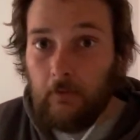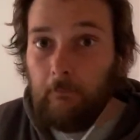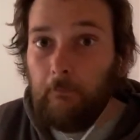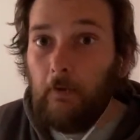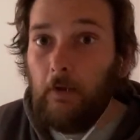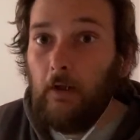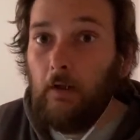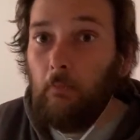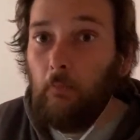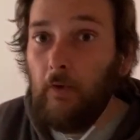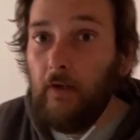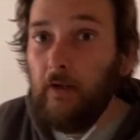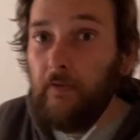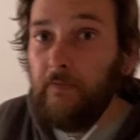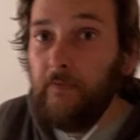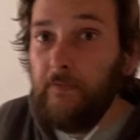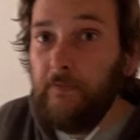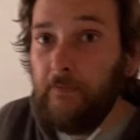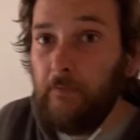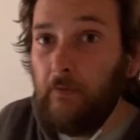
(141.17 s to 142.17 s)
But when I
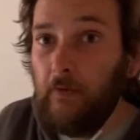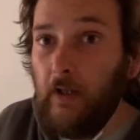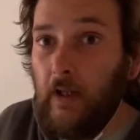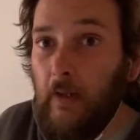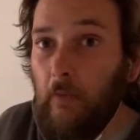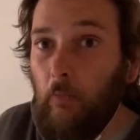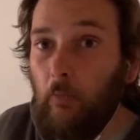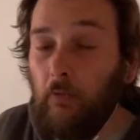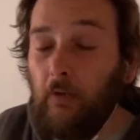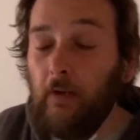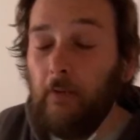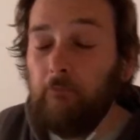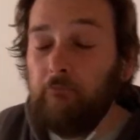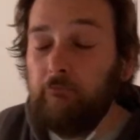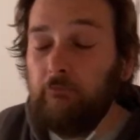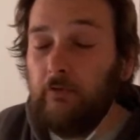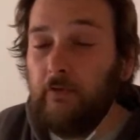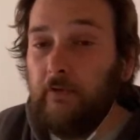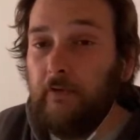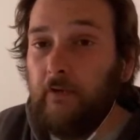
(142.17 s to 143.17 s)
did do it, it was a
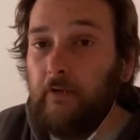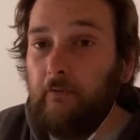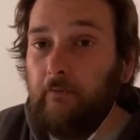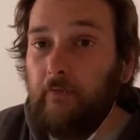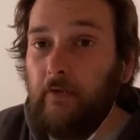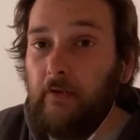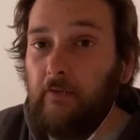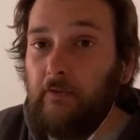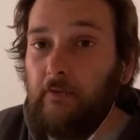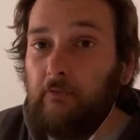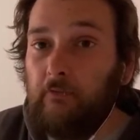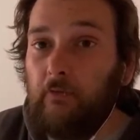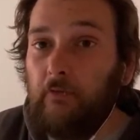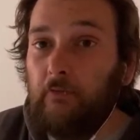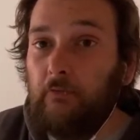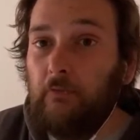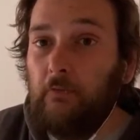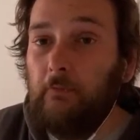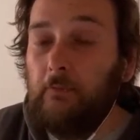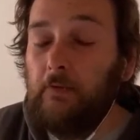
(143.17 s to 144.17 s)
brilliant effect, I've got
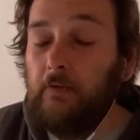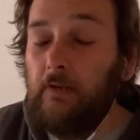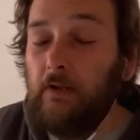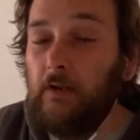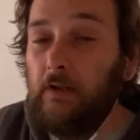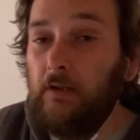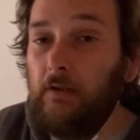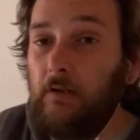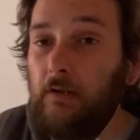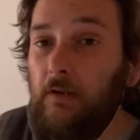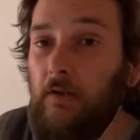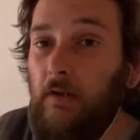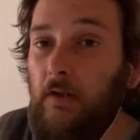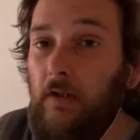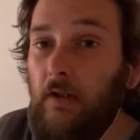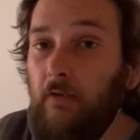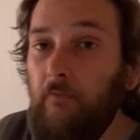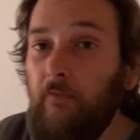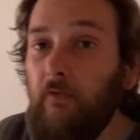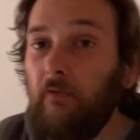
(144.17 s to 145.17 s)
to admit that.
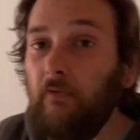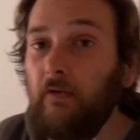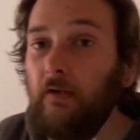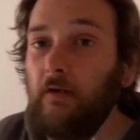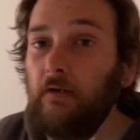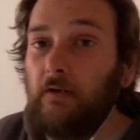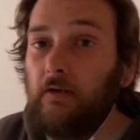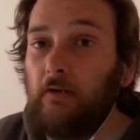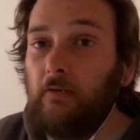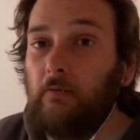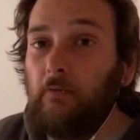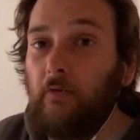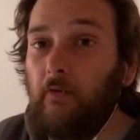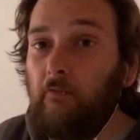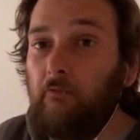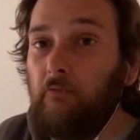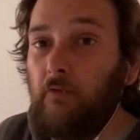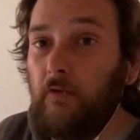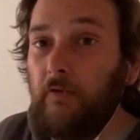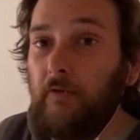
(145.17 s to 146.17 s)
It felt like I was
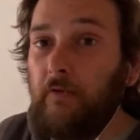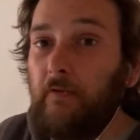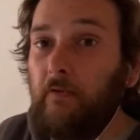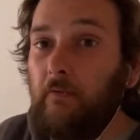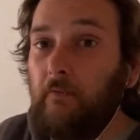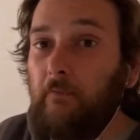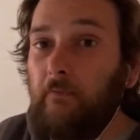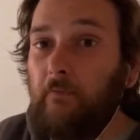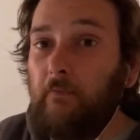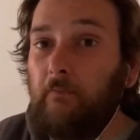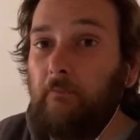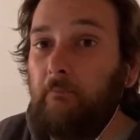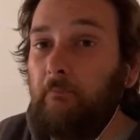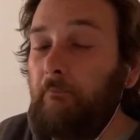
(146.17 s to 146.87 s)
running on,